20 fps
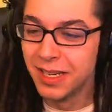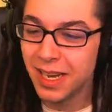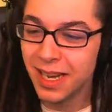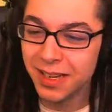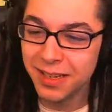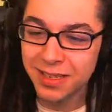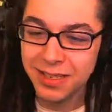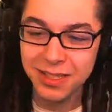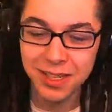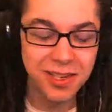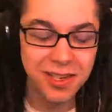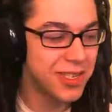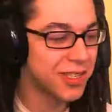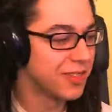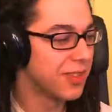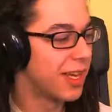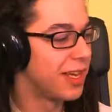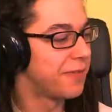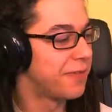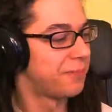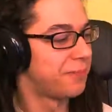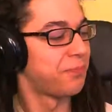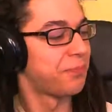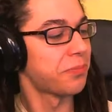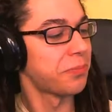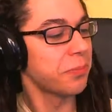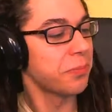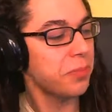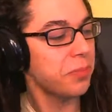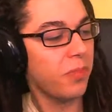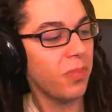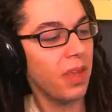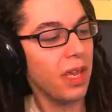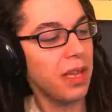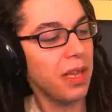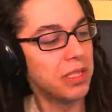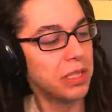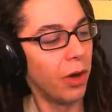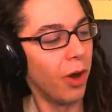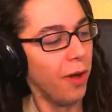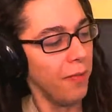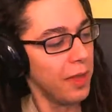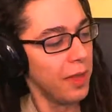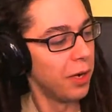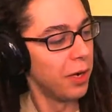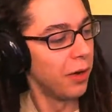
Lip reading: such is life. So on the note